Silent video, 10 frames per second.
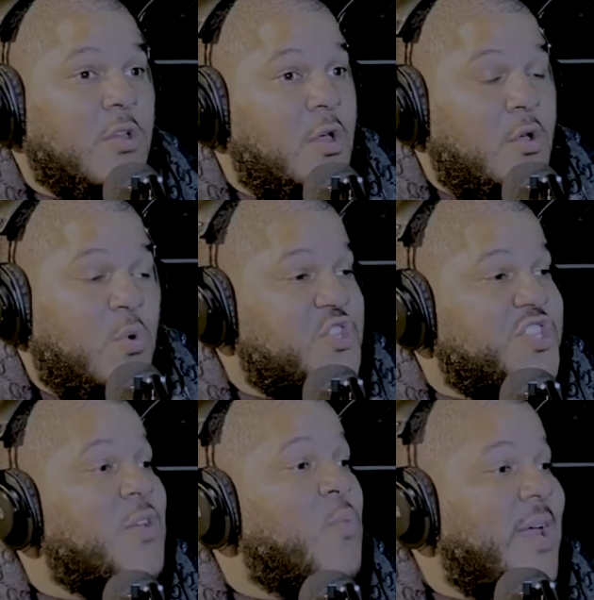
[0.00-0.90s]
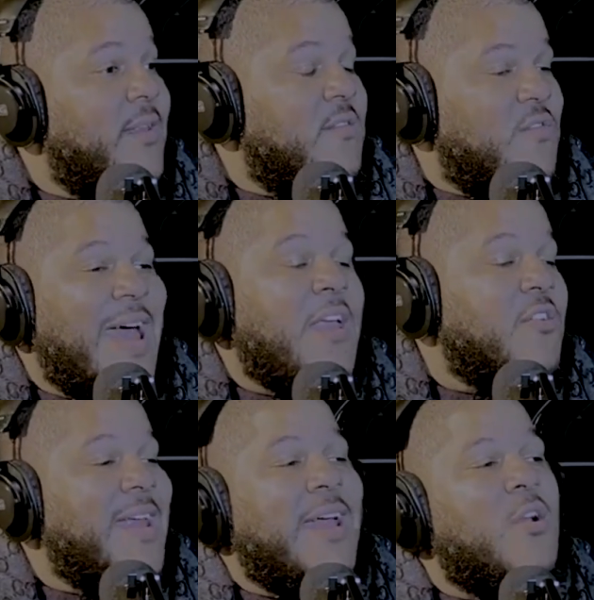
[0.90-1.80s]
when she wins, now you're
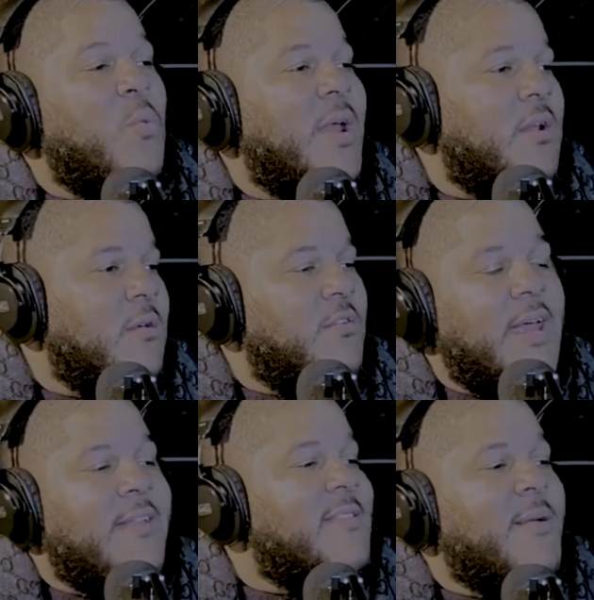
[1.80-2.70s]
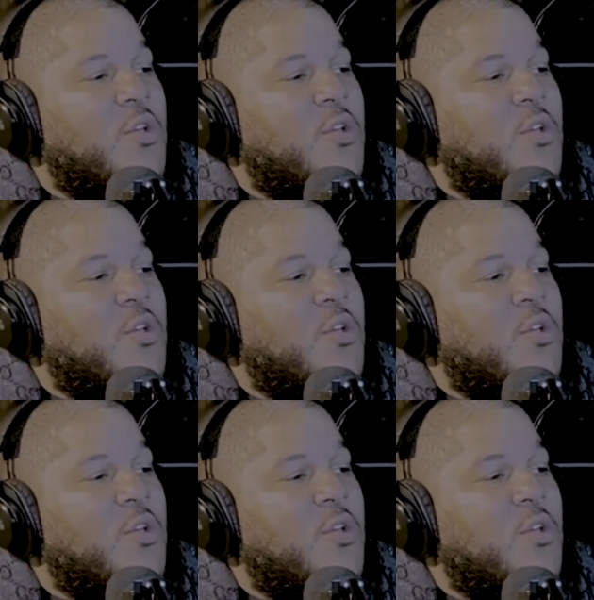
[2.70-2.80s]
dating a winner. You're dating somebody who